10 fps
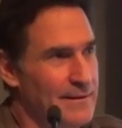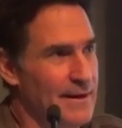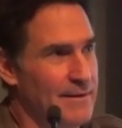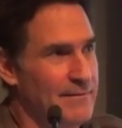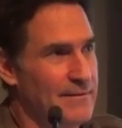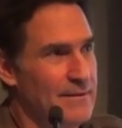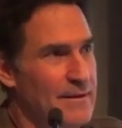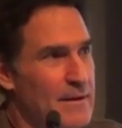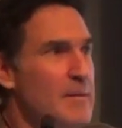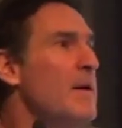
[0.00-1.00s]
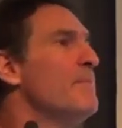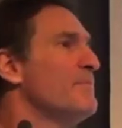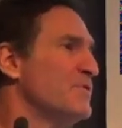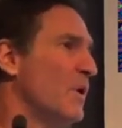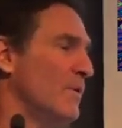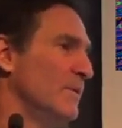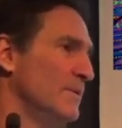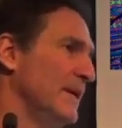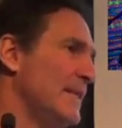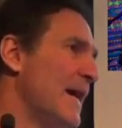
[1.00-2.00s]
Yeah.
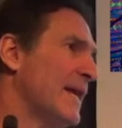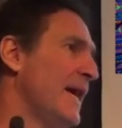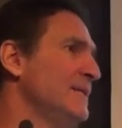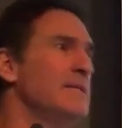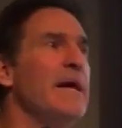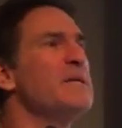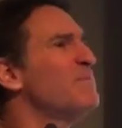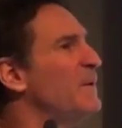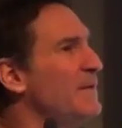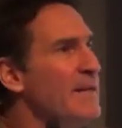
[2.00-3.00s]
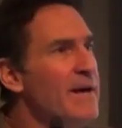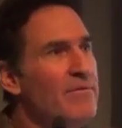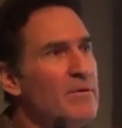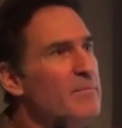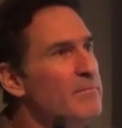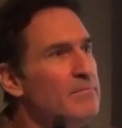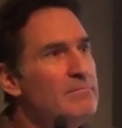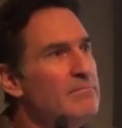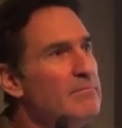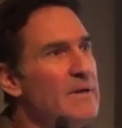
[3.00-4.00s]
So in that case, yes, but never
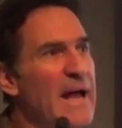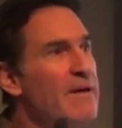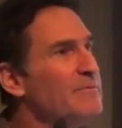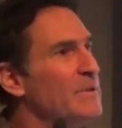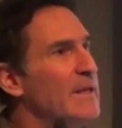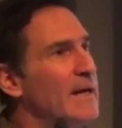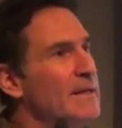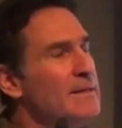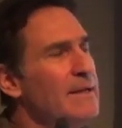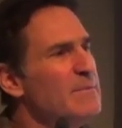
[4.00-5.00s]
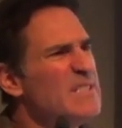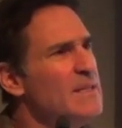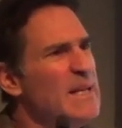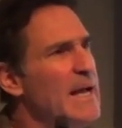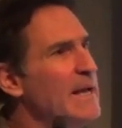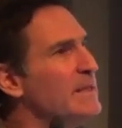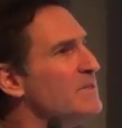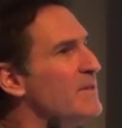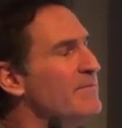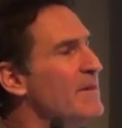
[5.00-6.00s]
after that, and that was in the
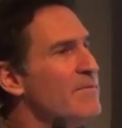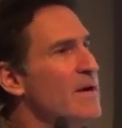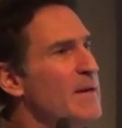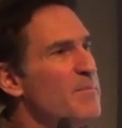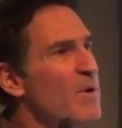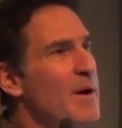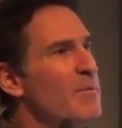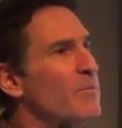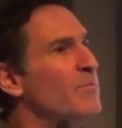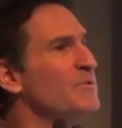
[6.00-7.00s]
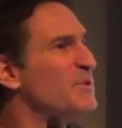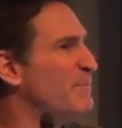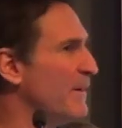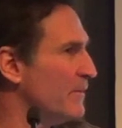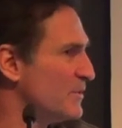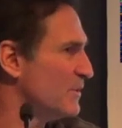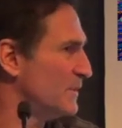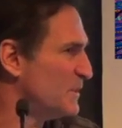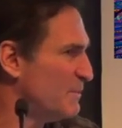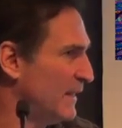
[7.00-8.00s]
80s, I've never had a problem,
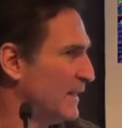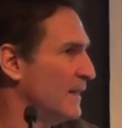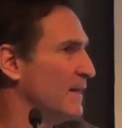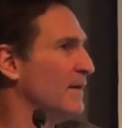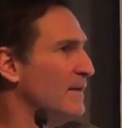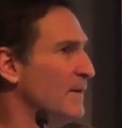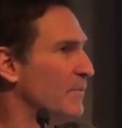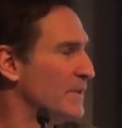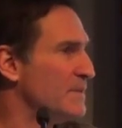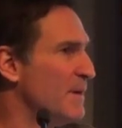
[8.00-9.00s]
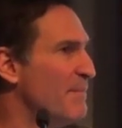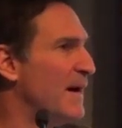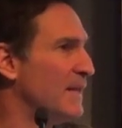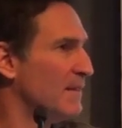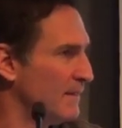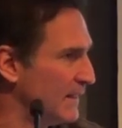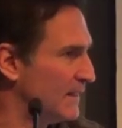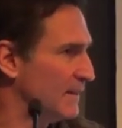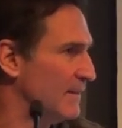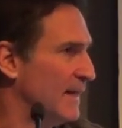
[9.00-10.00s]
spiritually speaking, with somebody
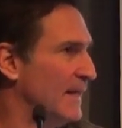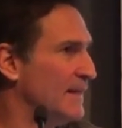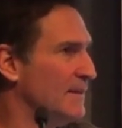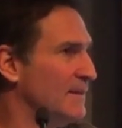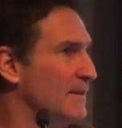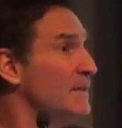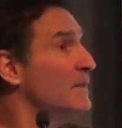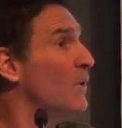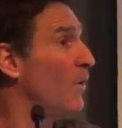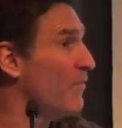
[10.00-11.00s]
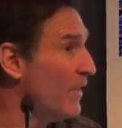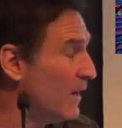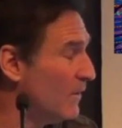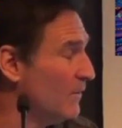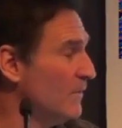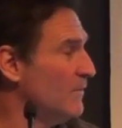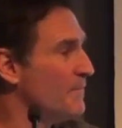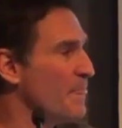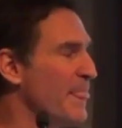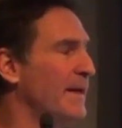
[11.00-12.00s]
thinking that. Uh -huh. Although
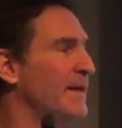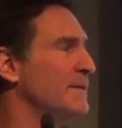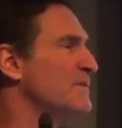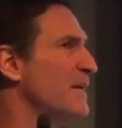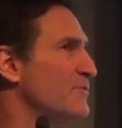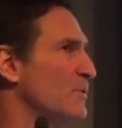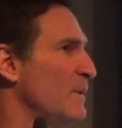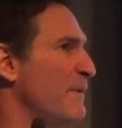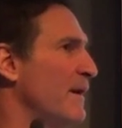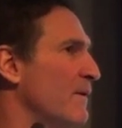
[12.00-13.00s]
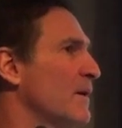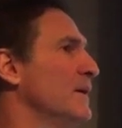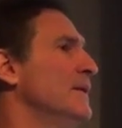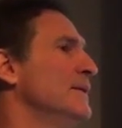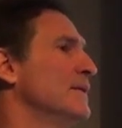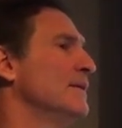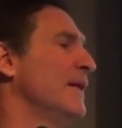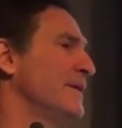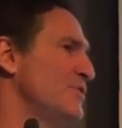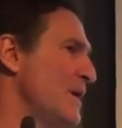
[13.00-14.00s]
in Central America, in
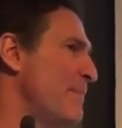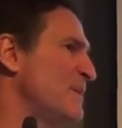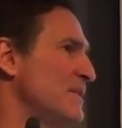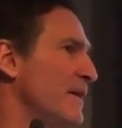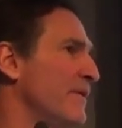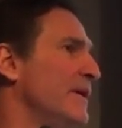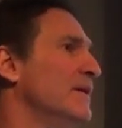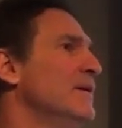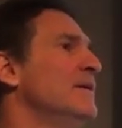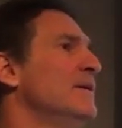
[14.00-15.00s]
like Chiapas area,